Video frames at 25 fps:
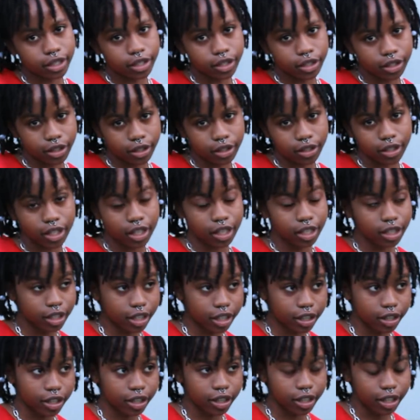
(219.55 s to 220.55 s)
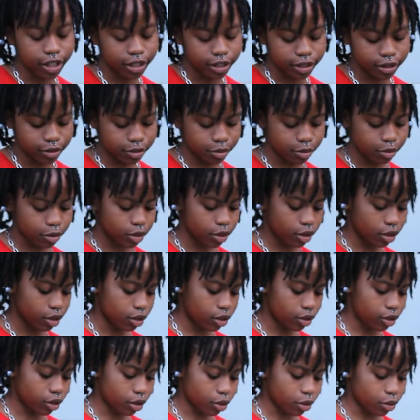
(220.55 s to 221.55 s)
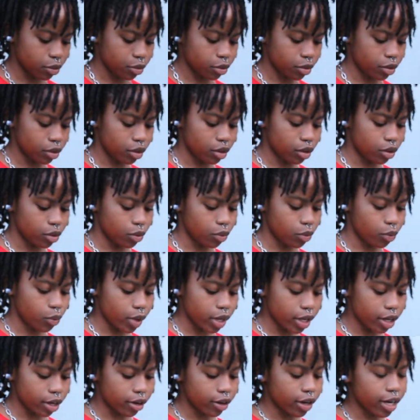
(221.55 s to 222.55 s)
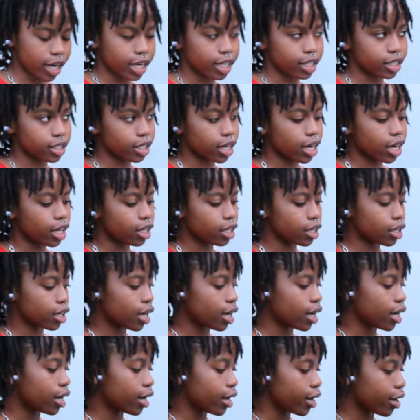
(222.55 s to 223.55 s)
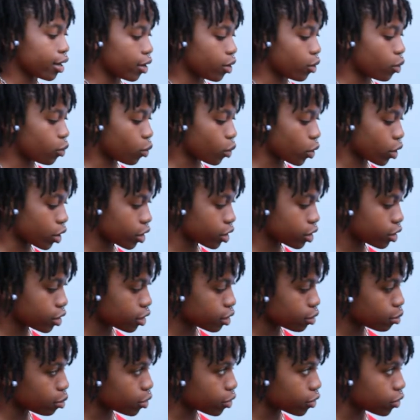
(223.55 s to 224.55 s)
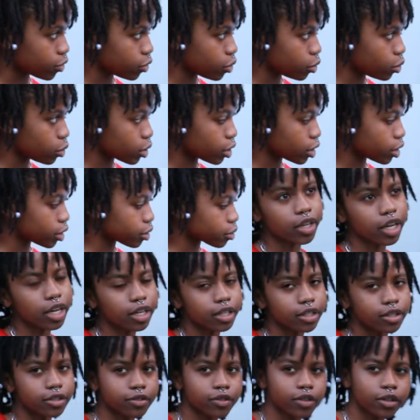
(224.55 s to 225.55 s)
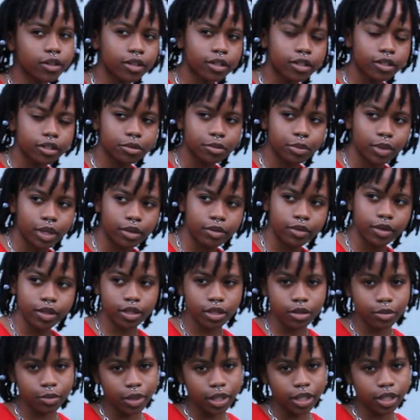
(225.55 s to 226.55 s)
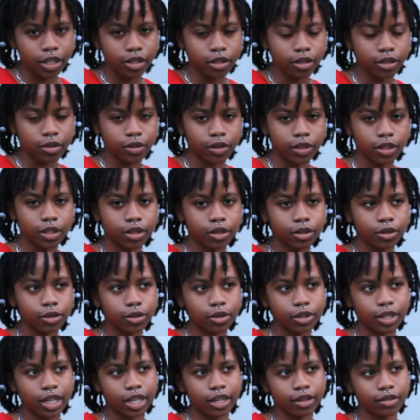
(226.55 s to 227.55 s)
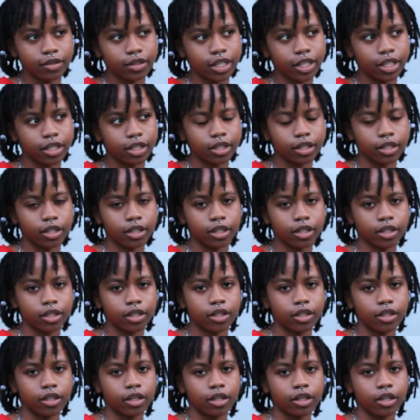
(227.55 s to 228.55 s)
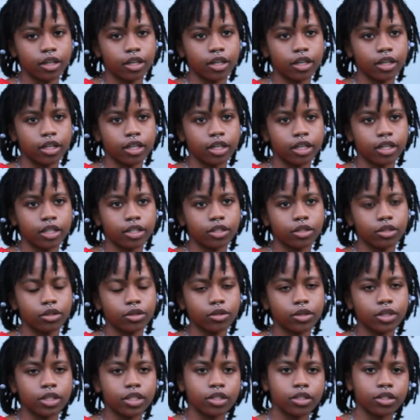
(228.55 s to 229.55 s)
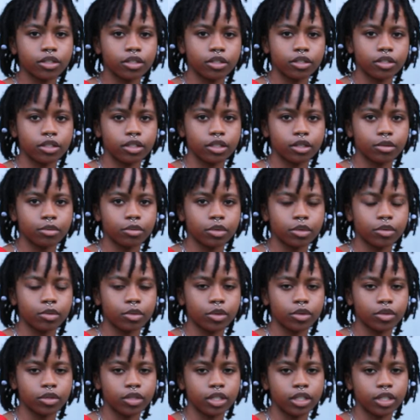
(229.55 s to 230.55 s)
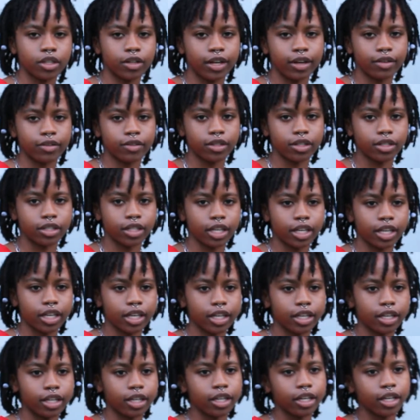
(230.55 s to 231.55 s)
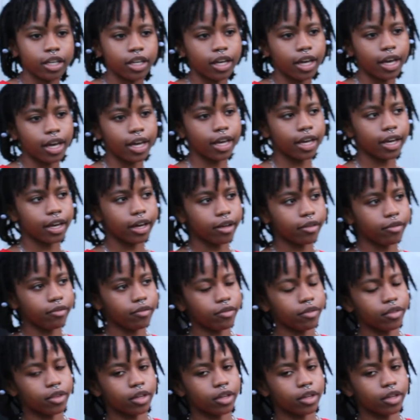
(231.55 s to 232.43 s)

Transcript: in Charleston, South Carolina. So, where has Kyla Kai worked before? As far as my resume history goes, I've taken 2 internships, mostly in graphic design and